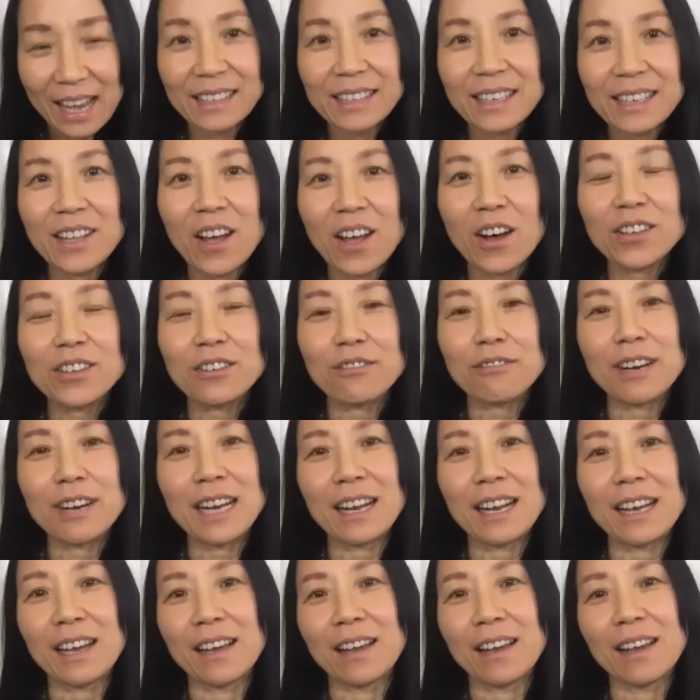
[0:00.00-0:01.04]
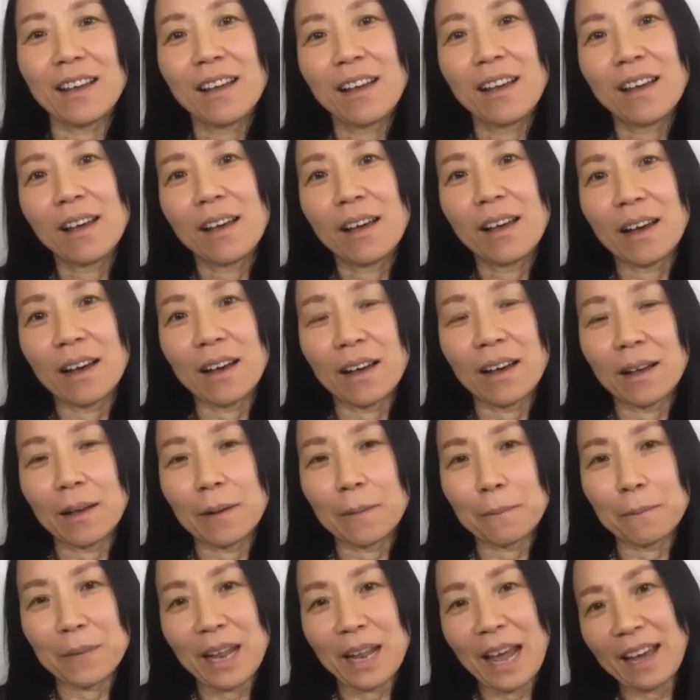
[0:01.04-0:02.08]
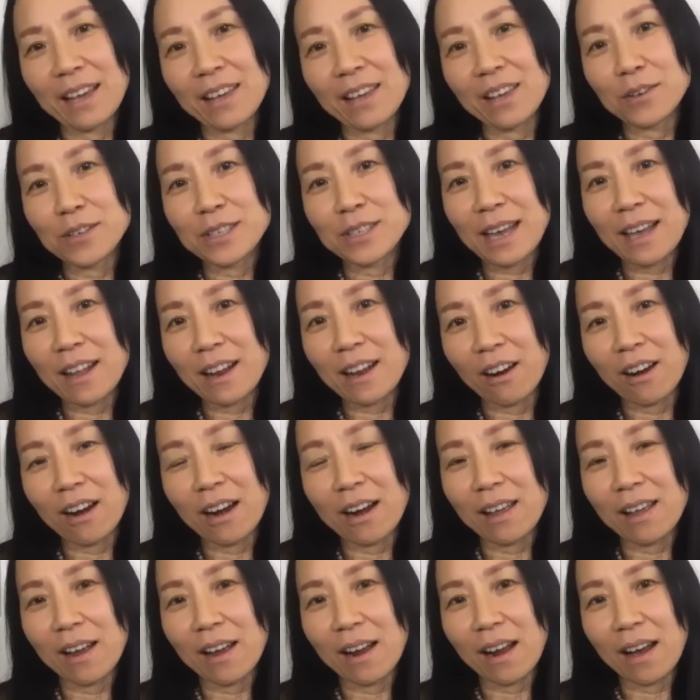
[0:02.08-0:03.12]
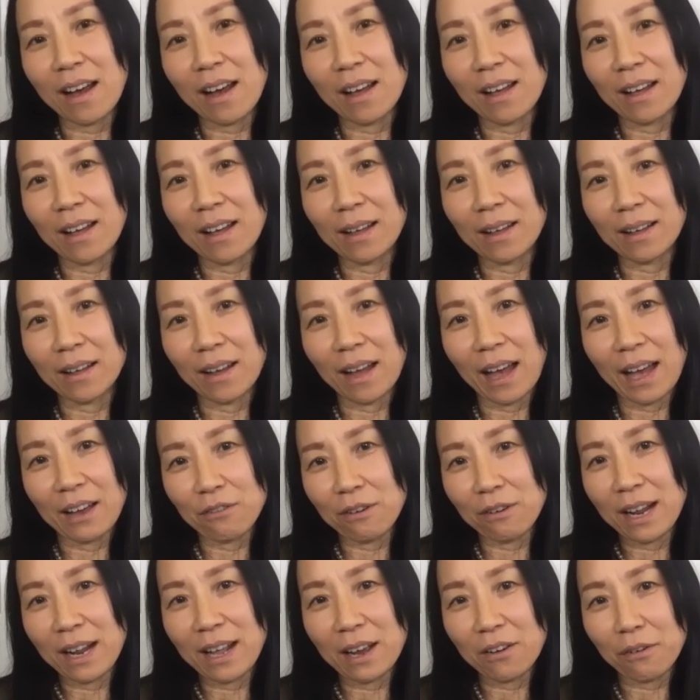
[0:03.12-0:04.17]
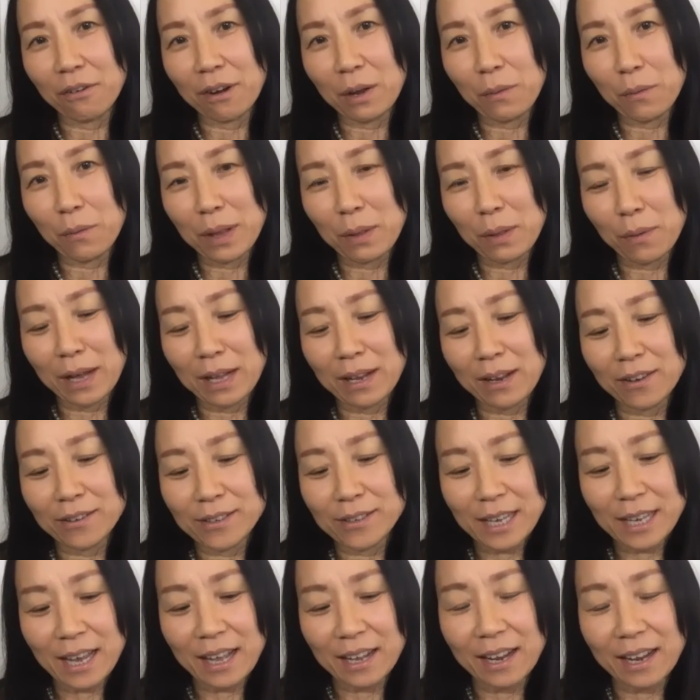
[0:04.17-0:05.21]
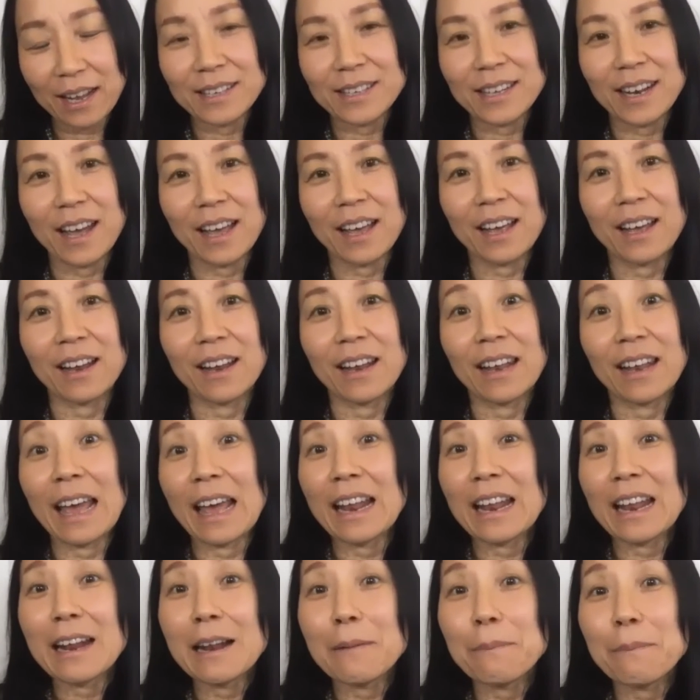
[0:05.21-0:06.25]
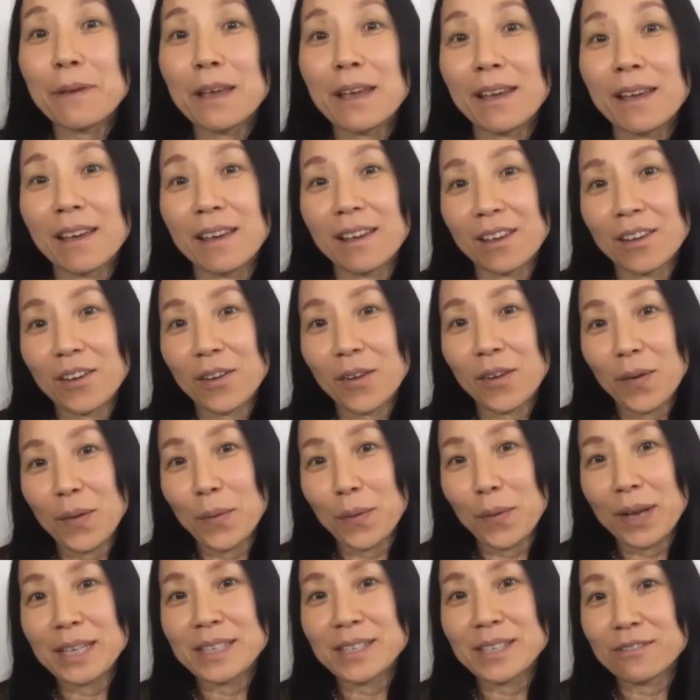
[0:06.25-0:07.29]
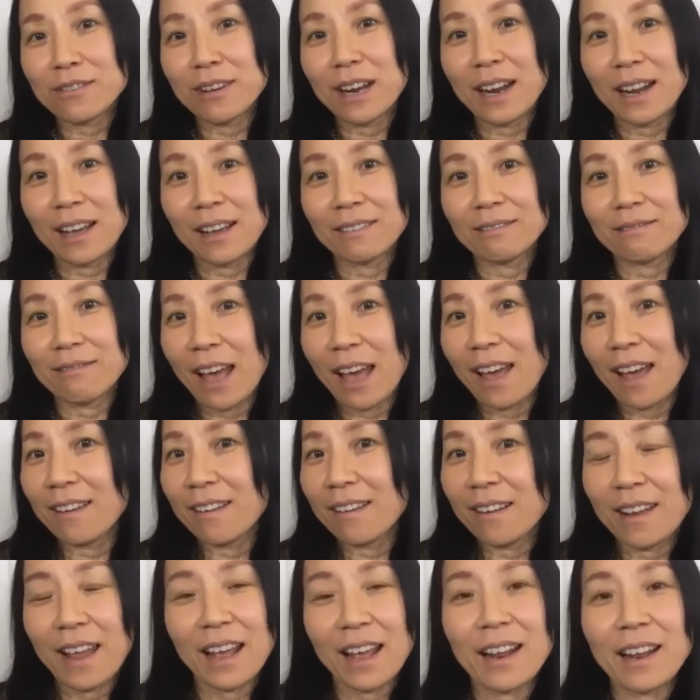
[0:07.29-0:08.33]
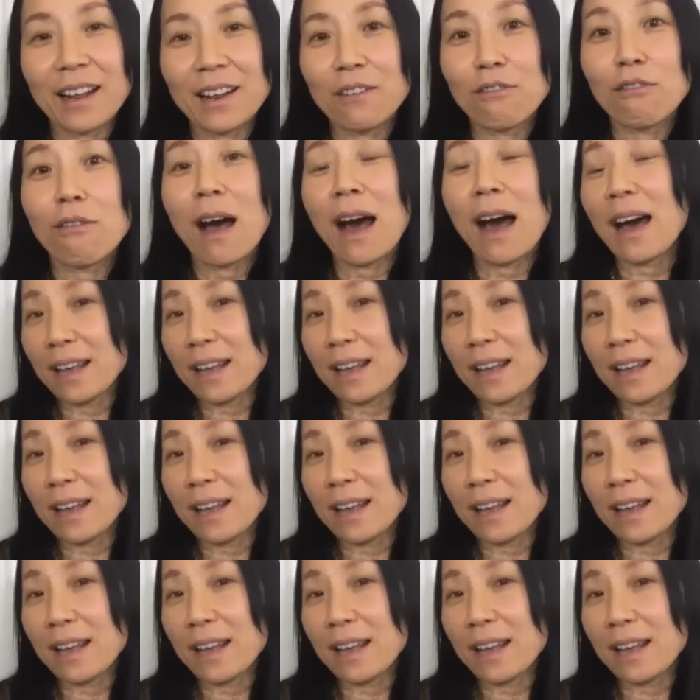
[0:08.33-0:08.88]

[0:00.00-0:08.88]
not really. Like you said earlier, I really agree with what you said. It's like let it be, you know. It's really let it ride